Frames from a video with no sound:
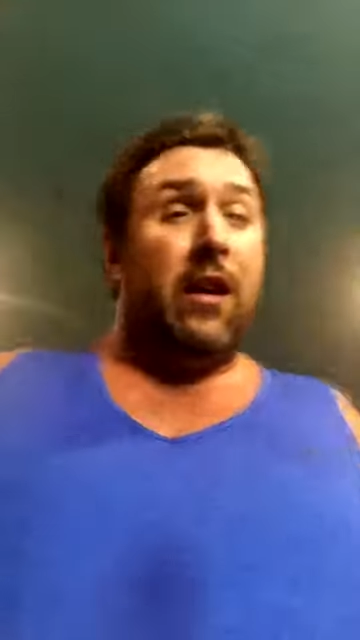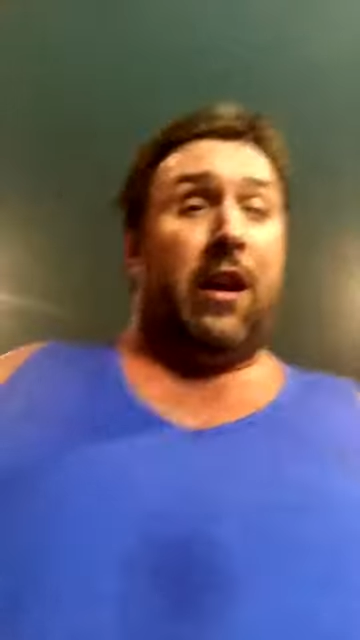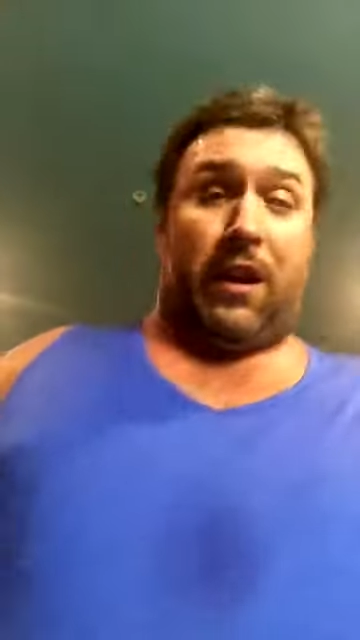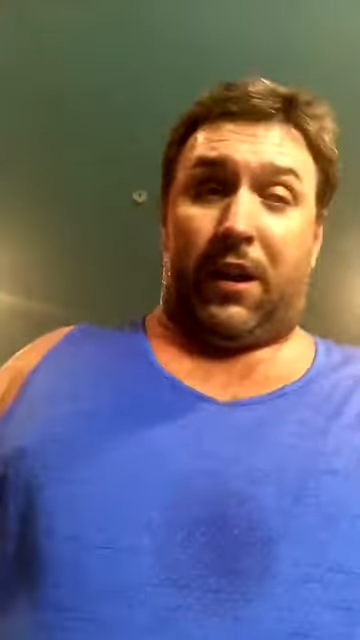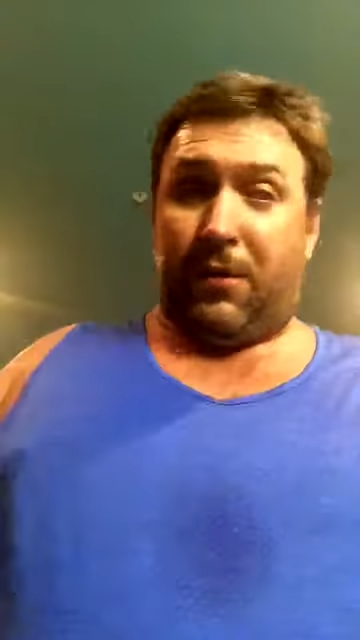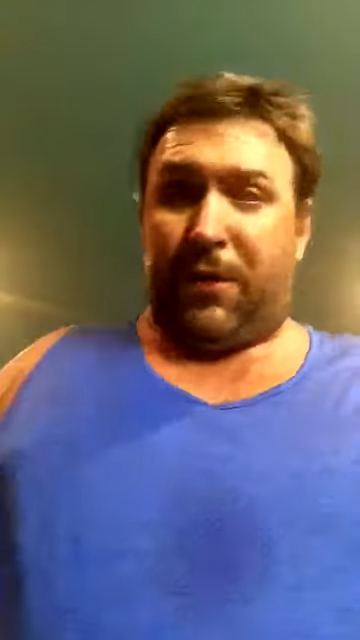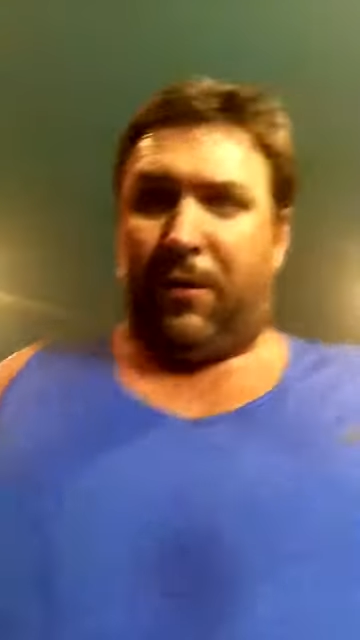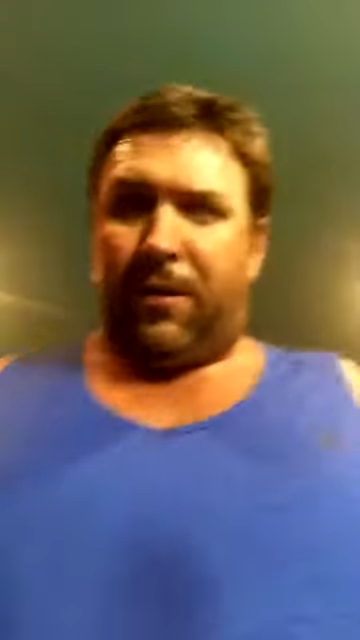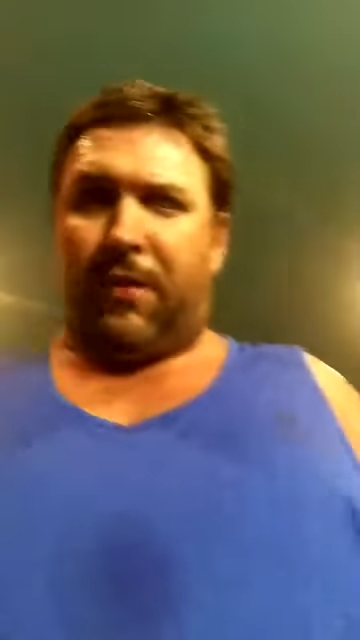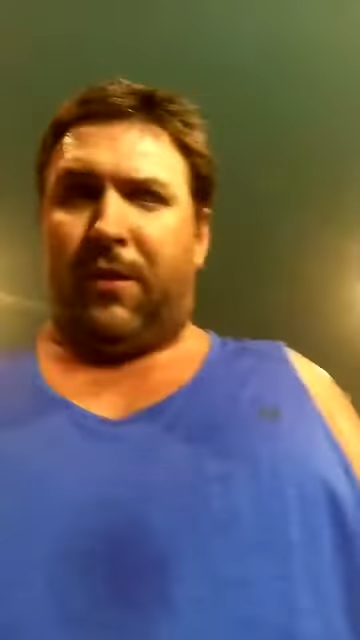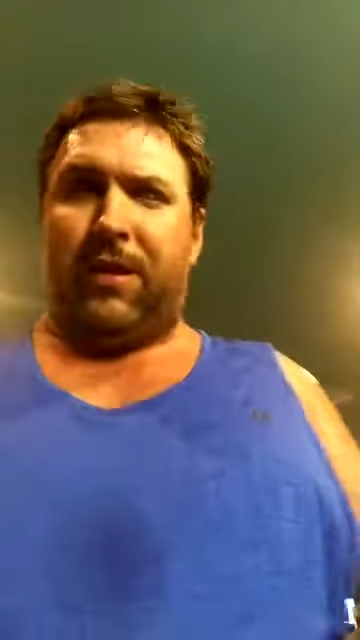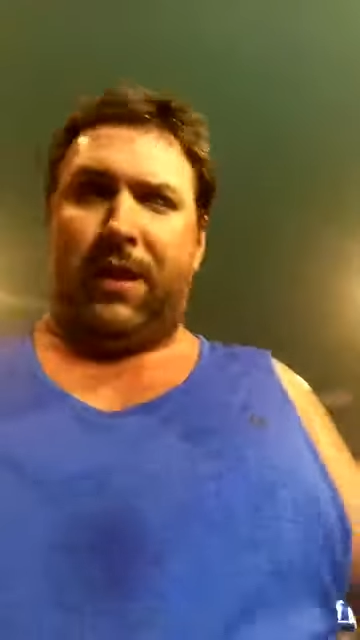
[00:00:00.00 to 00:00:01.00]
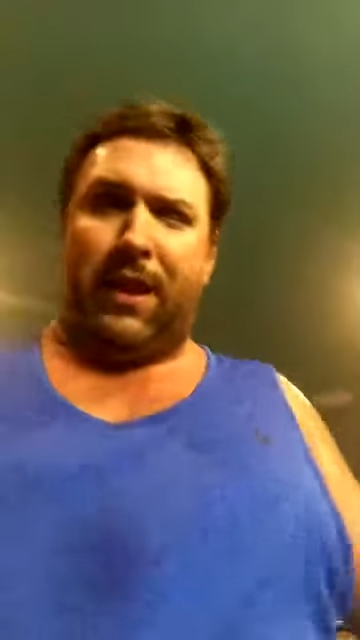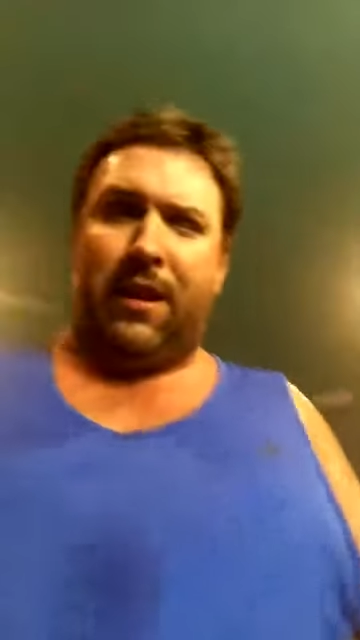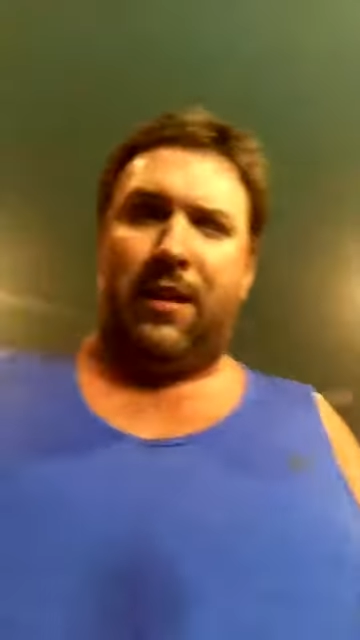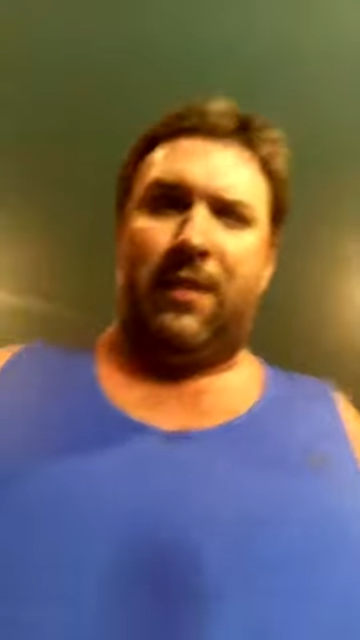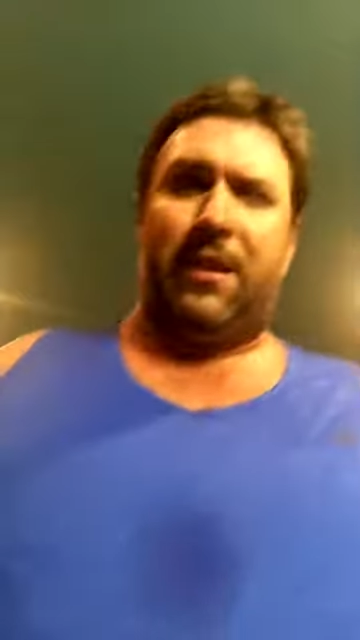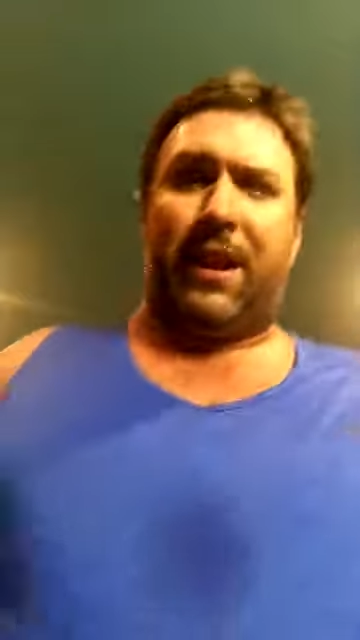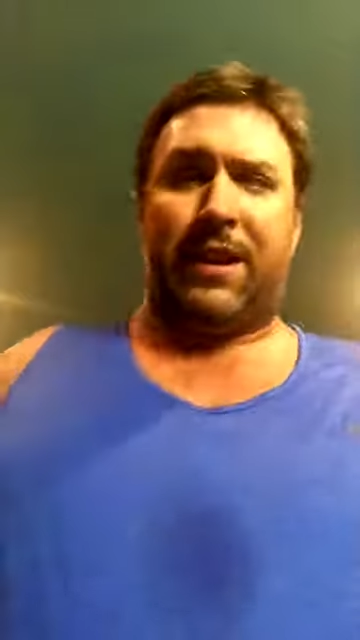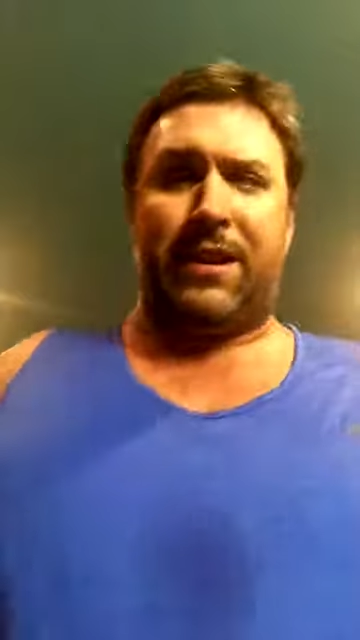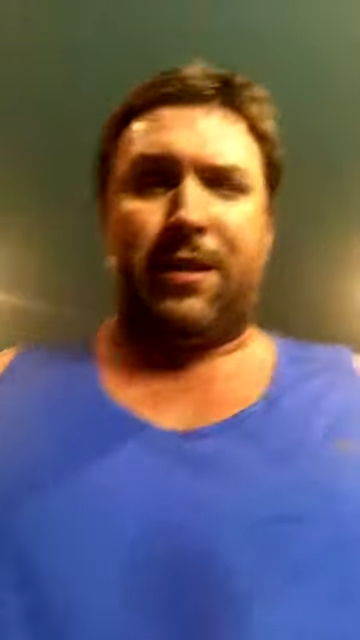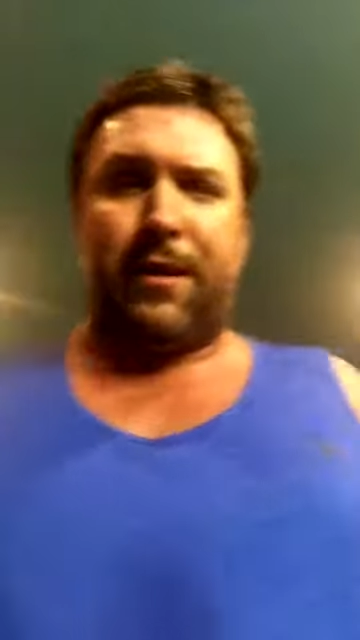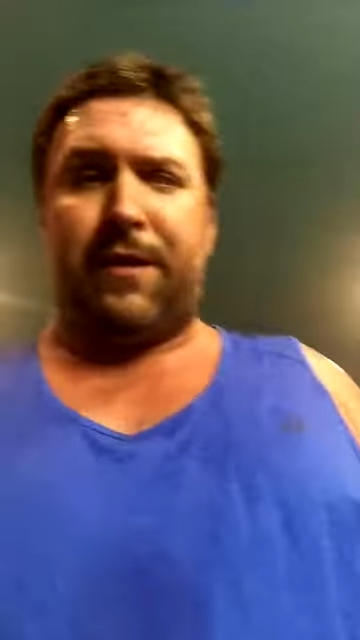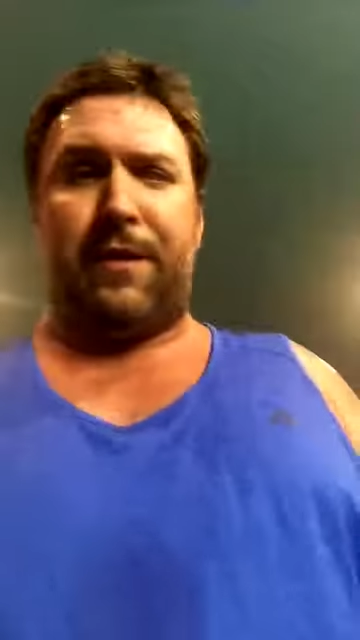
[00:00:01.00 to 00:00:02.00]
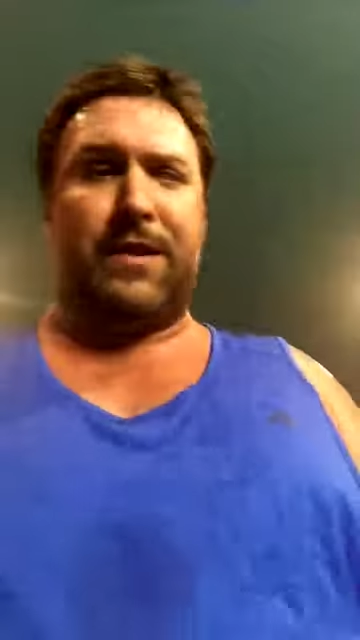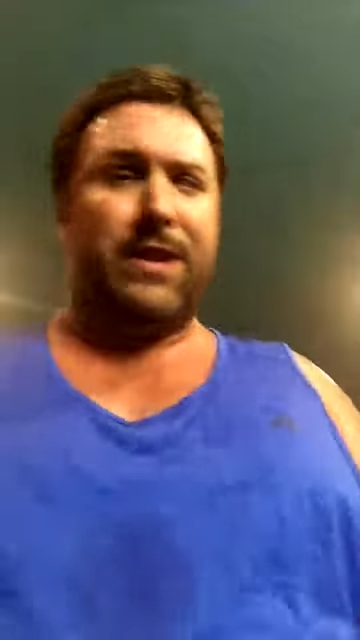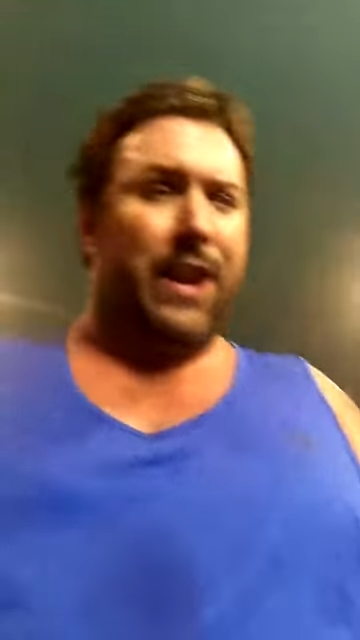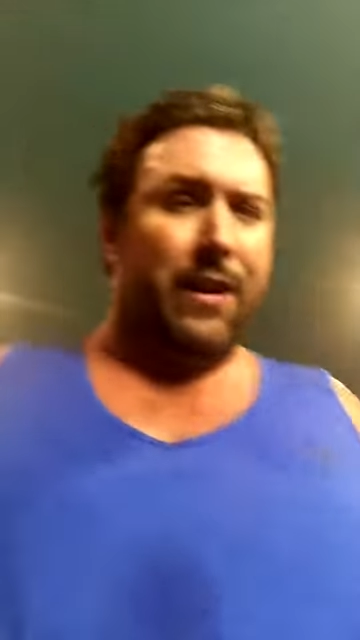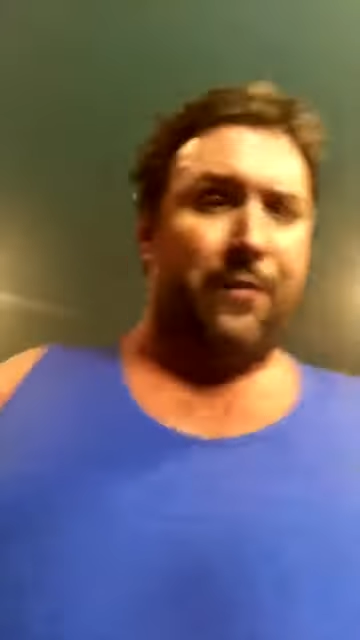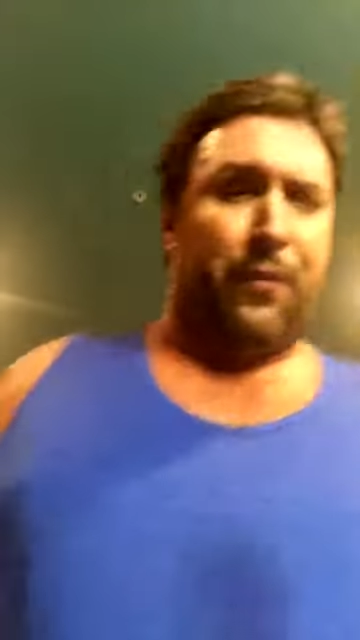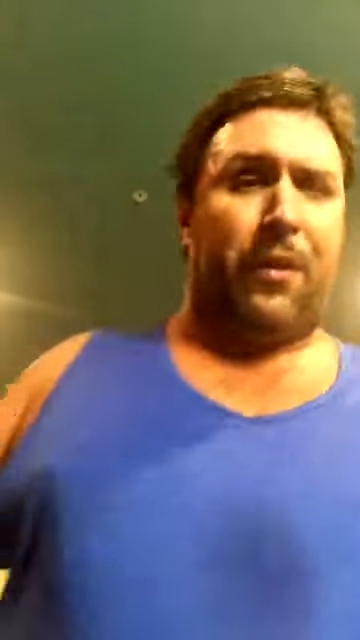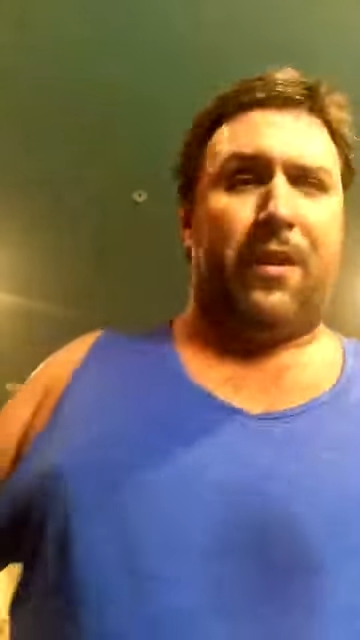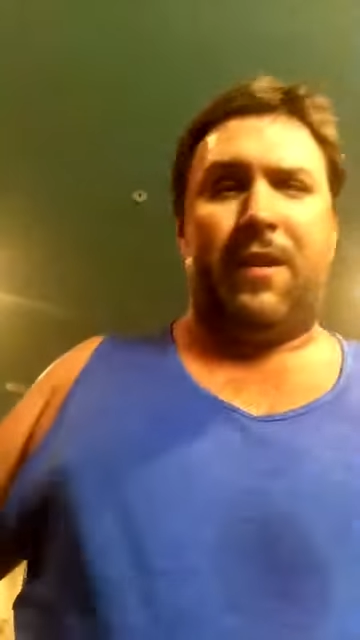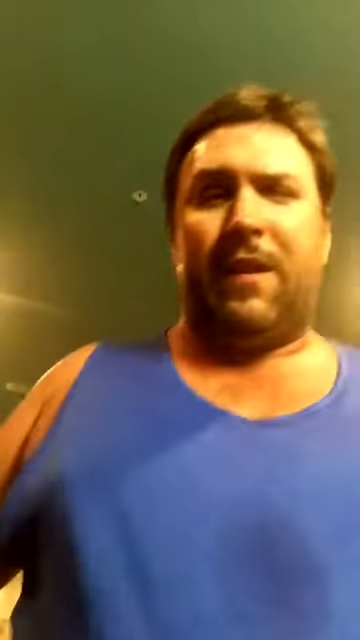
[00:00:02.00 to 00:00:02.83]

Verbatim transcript: agree with everything that conservatives stand for.